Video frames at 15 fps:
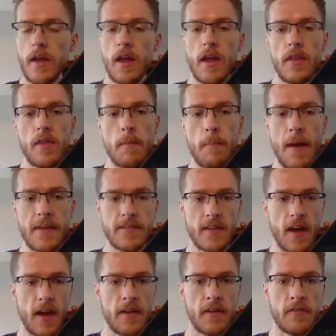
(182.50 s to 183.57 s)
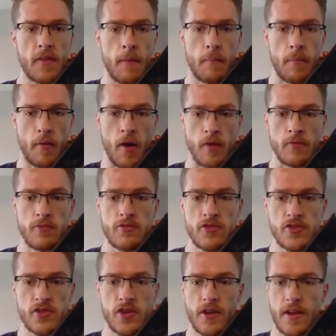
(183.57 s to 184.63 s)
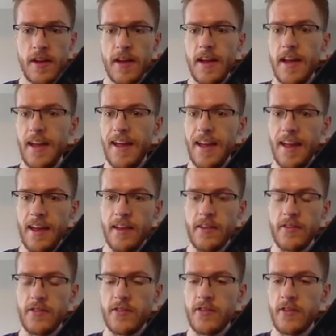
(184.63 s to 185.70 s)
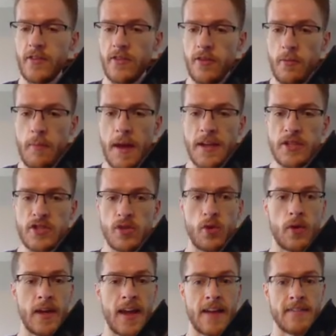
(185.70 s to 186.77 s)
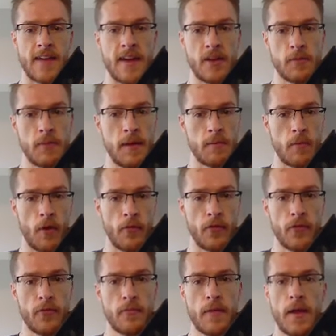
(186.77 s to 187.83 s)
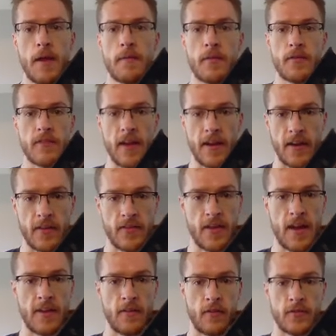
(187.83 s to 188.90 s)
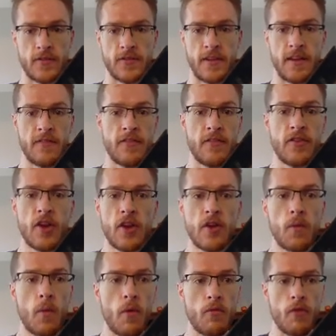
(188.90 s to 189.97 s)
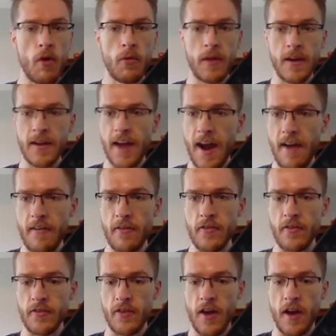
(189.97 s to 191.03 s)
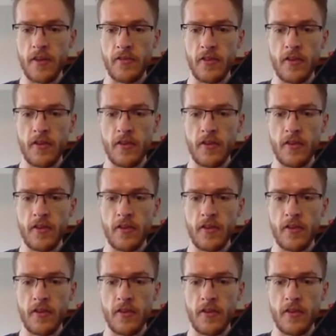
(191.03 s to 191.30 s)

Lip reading: the best kind of approach is to make sure he has HP mods. Because like I said, obviously, if you don't know what role a character is, guys, you can